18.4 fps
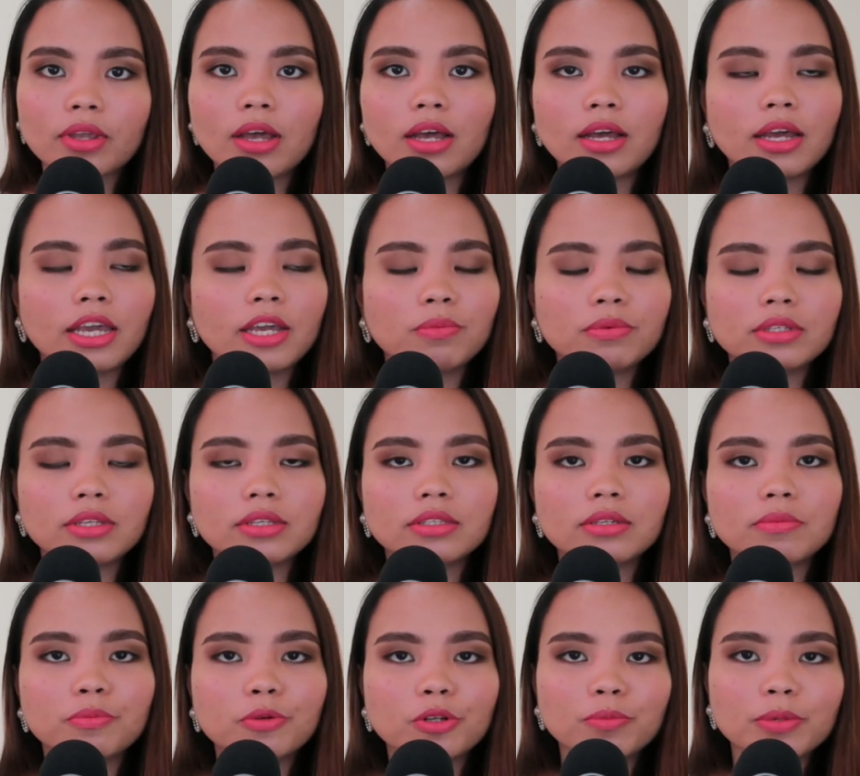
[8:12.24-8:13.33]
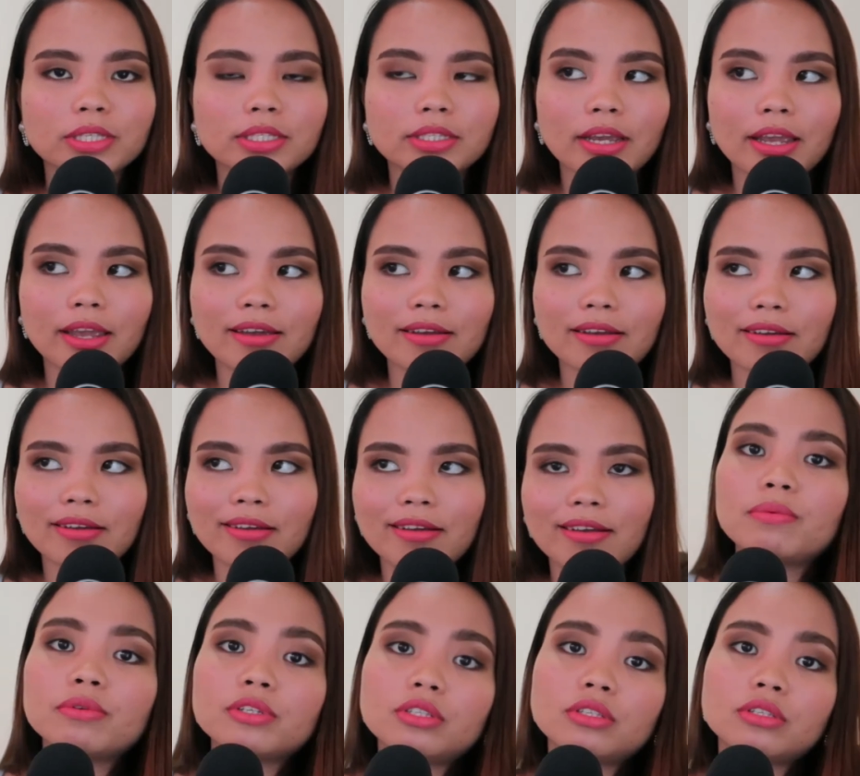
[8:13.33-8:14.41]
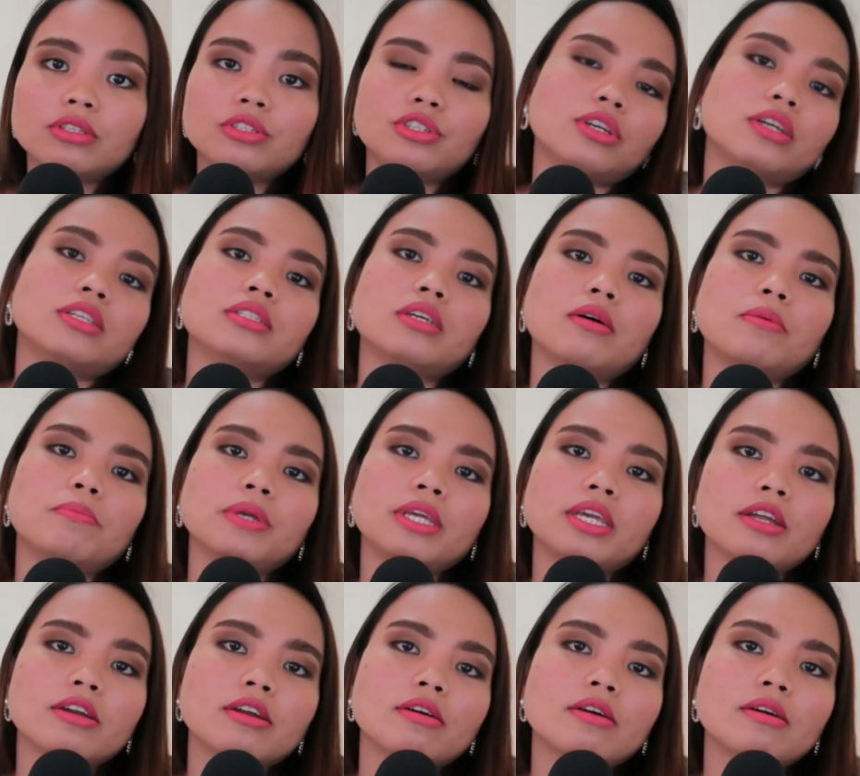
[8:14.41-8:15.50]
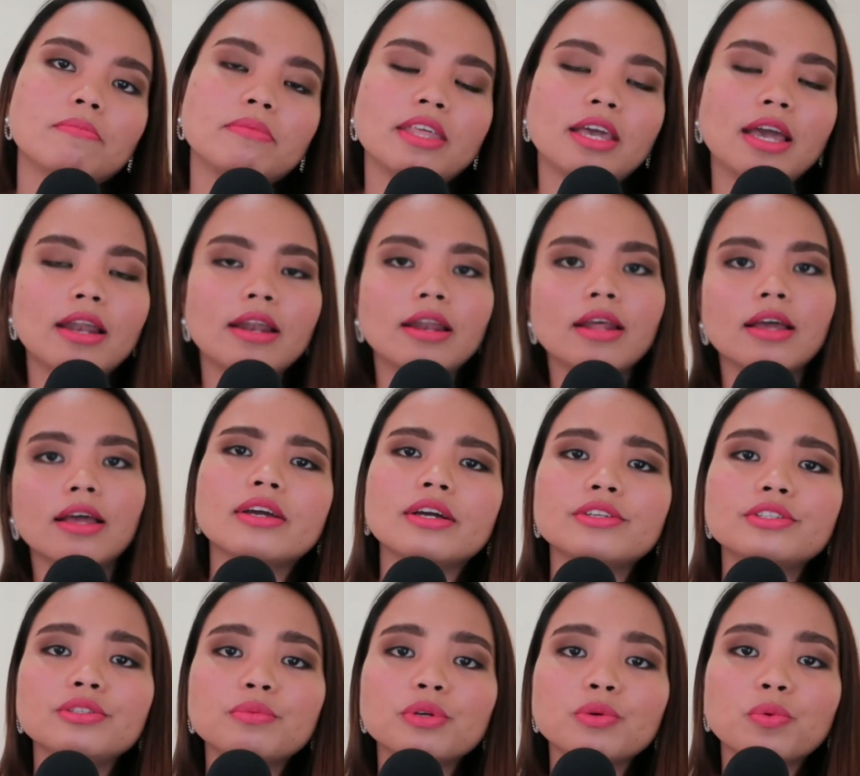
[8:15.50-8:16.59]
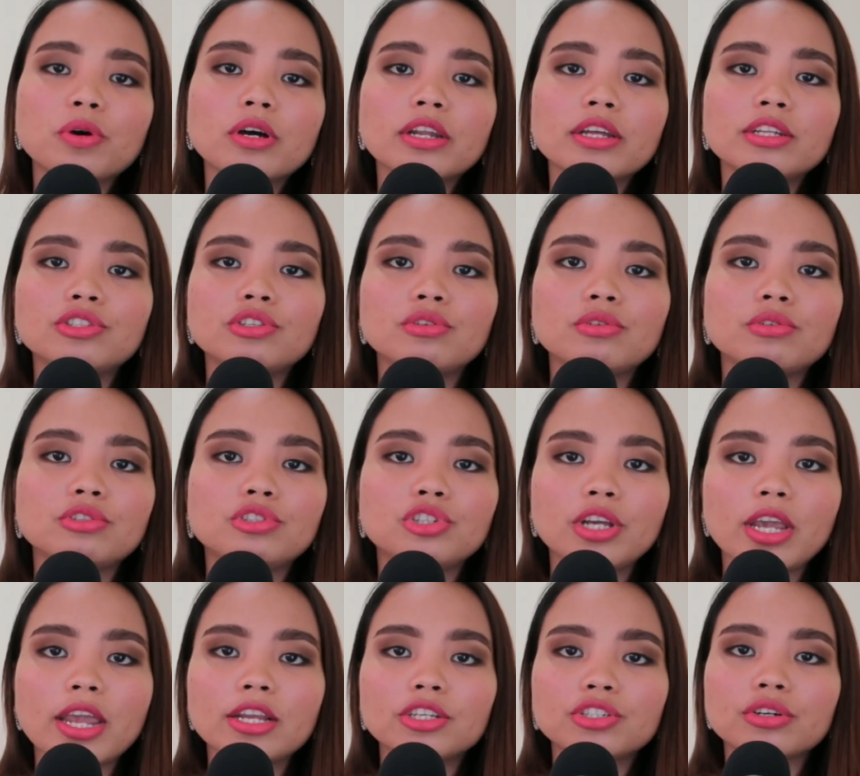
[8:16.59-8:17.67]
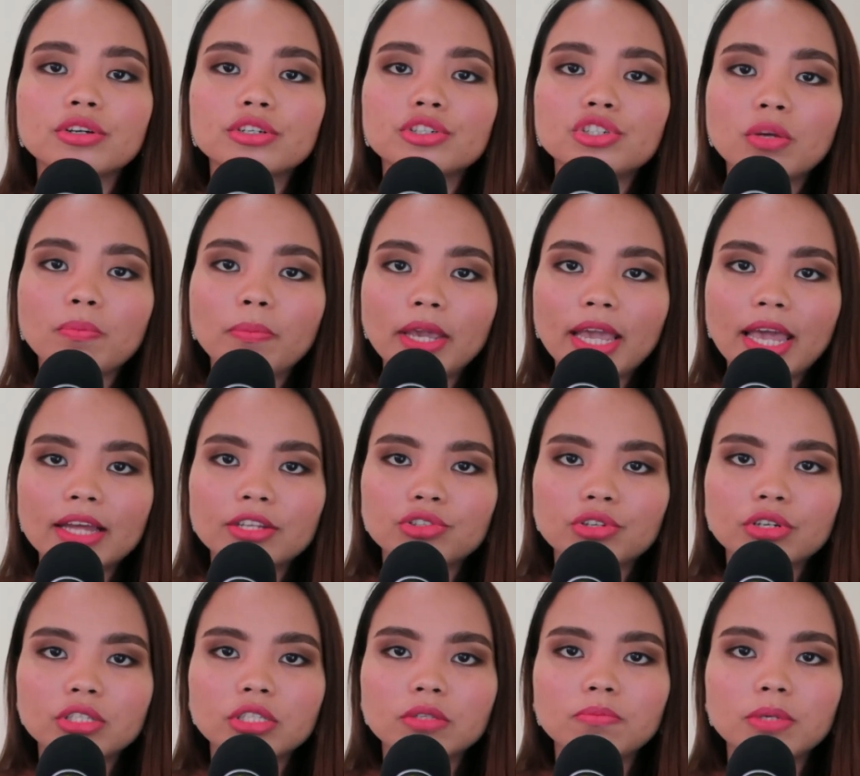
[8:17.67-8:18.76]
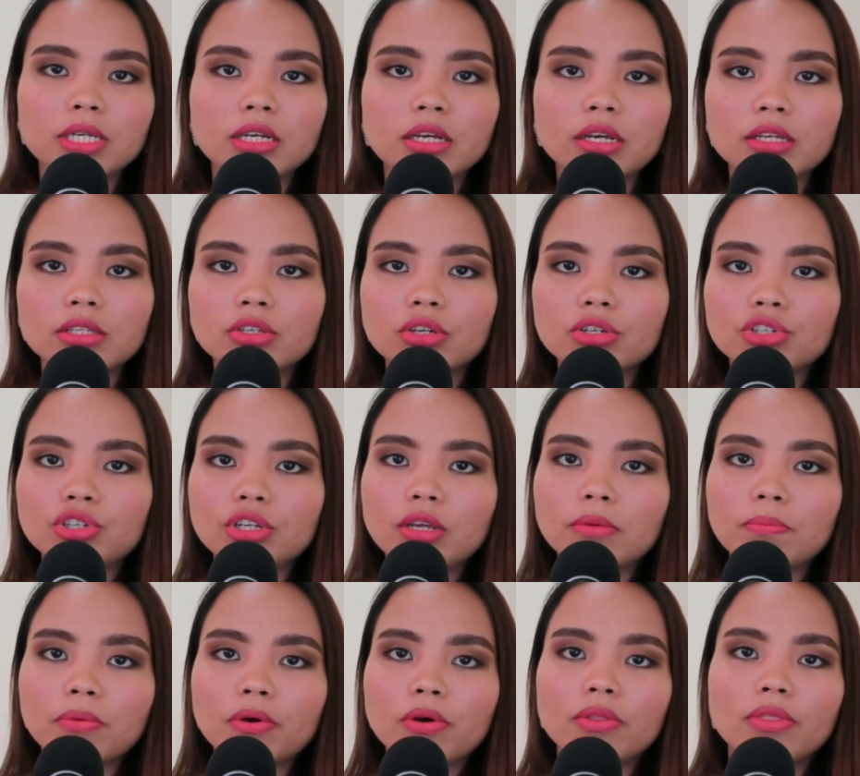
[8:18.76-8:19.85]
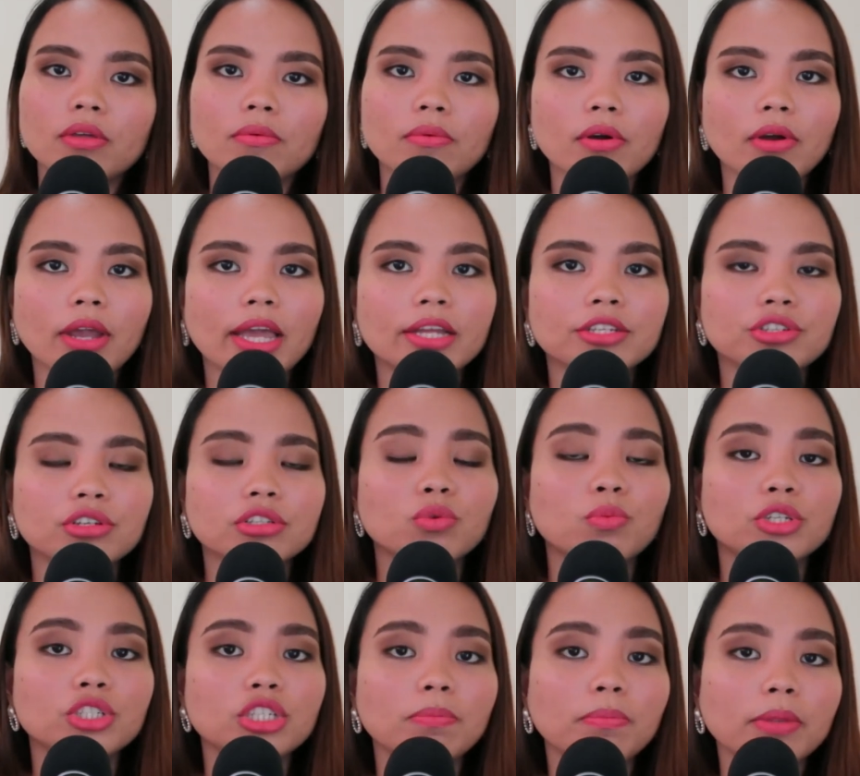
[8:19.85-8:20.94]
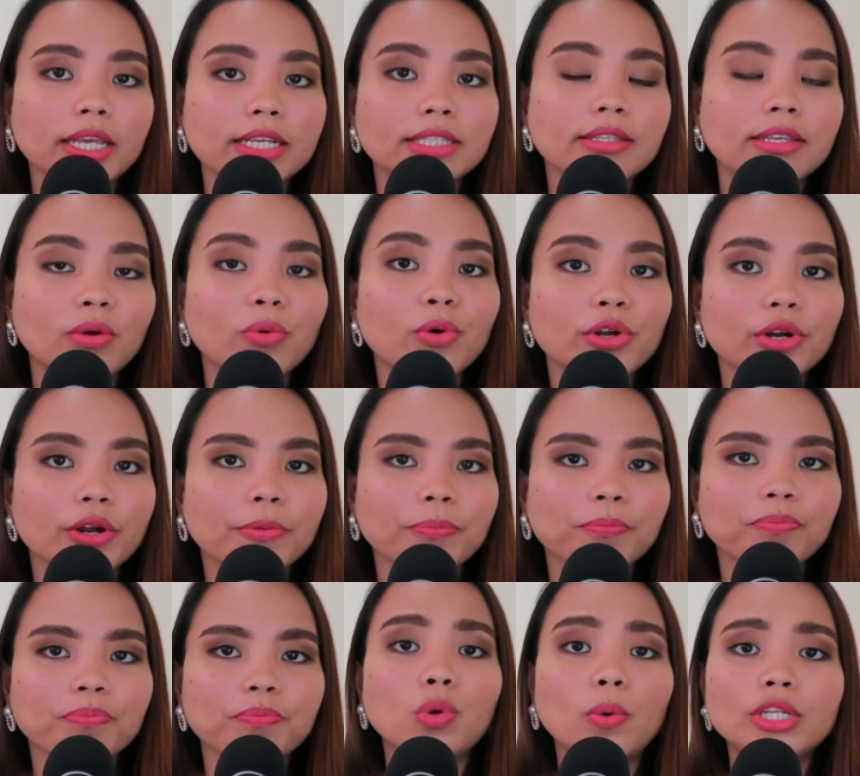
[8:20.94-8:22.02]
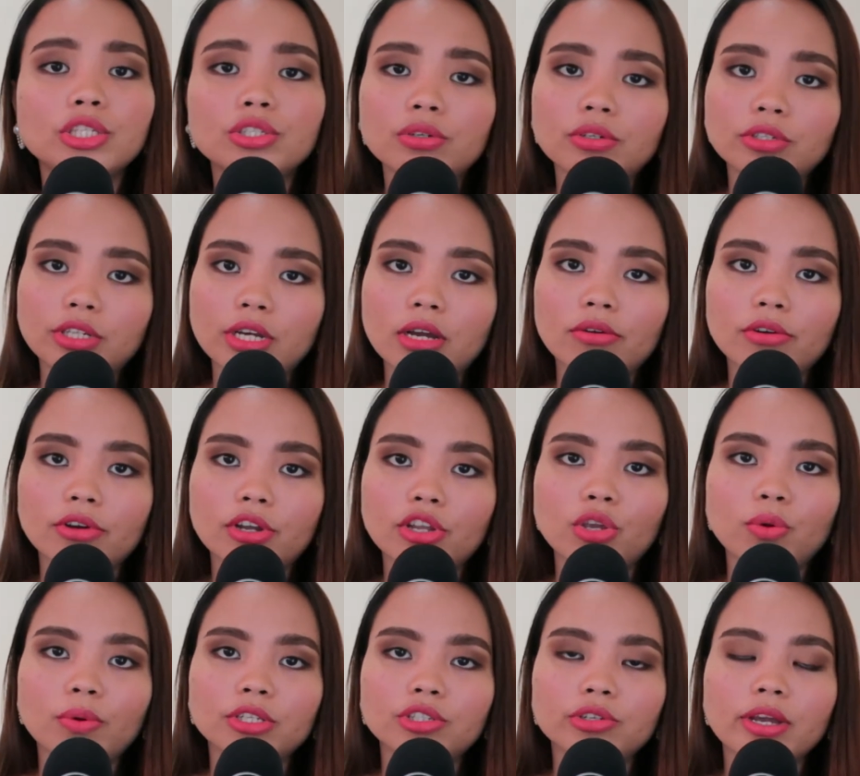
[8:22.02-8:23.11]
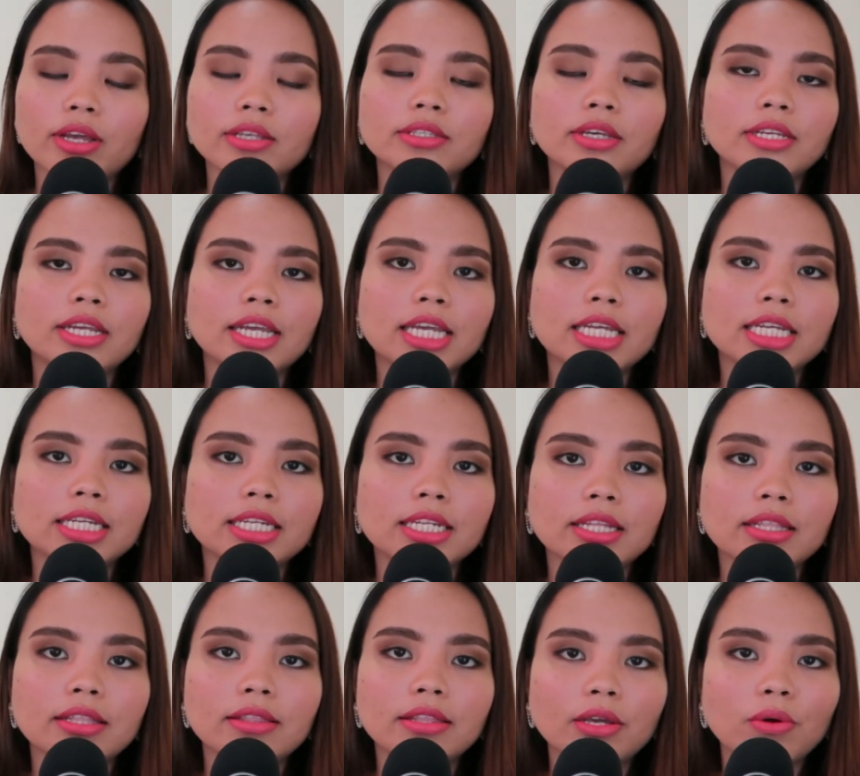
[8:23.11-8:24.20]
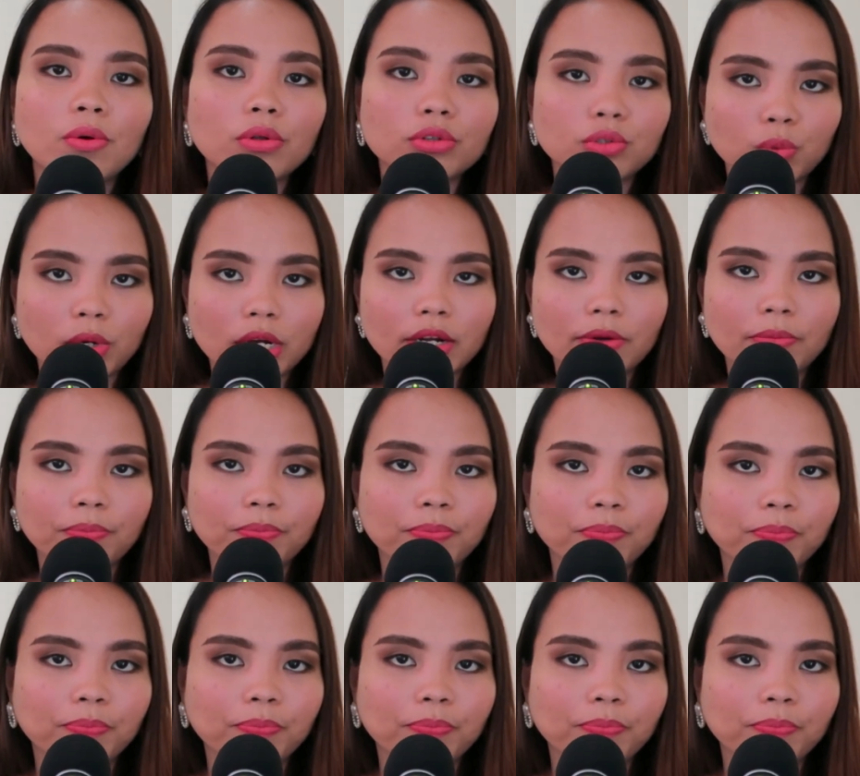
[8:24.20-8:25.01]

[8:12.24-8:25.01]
It was a simple mistake. I was just a beginner then. The customer wanted to change her shipping address because she put the wrong address when she placed the order. So I took down her new address and edited the old one.